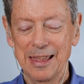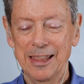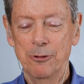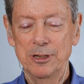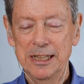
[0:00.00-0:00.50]

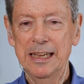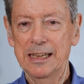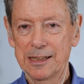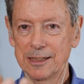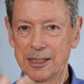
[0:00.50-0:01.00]
they would
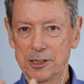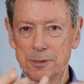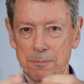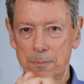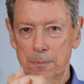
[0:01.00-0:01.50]
take
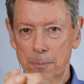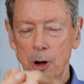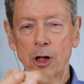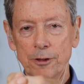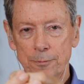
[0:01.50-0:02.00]
this
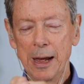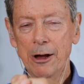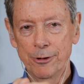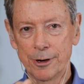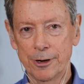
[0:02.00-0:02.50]
ball of
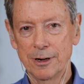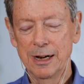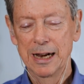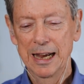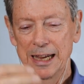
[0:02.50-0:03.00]
powder
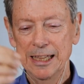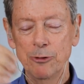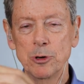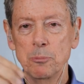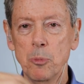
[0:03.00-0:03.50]
and
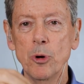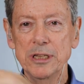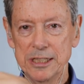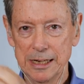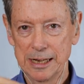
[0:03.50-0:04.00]
they would
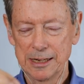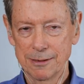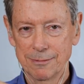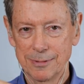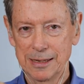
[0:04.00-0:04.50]
moisten it
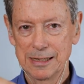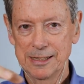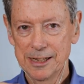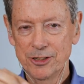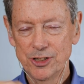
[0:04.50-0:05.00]

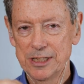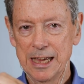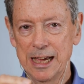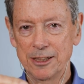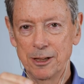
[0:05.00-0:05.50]
such
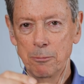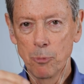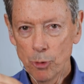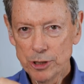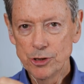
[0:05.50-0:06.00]
that the
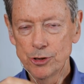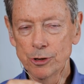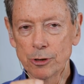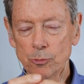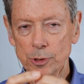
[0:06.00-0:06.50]

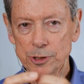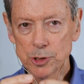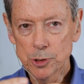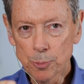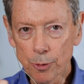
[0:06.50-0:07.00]
moisture would
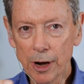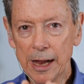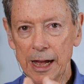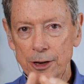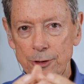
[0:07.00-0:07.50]

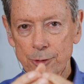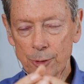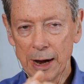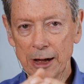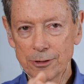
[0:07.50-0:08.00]
spread
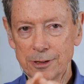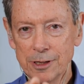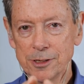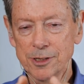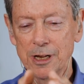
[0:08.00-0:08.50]
throughout
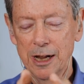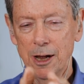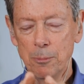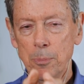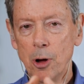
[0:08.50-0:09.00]
this
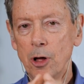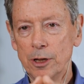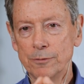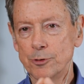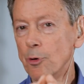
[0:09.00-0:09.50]

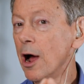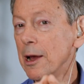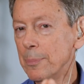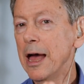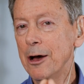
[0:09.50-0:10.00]
ball of
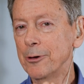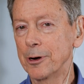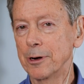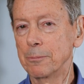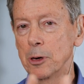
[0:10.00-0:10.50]
dry
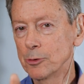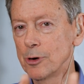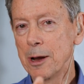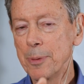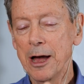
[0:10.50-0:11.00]
powder, bone
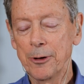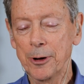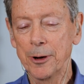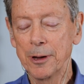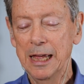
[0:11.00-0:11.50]
dry
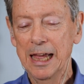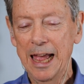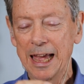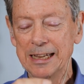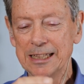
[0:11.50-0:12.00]
powder,
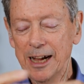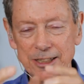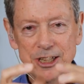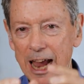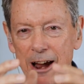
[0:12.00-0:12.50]
and
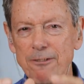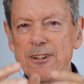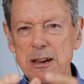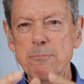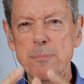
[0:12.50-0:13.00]
touch
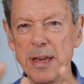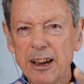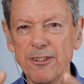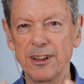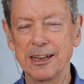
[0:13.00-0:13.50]
every
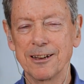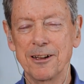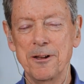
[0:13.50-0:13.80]
bit of it,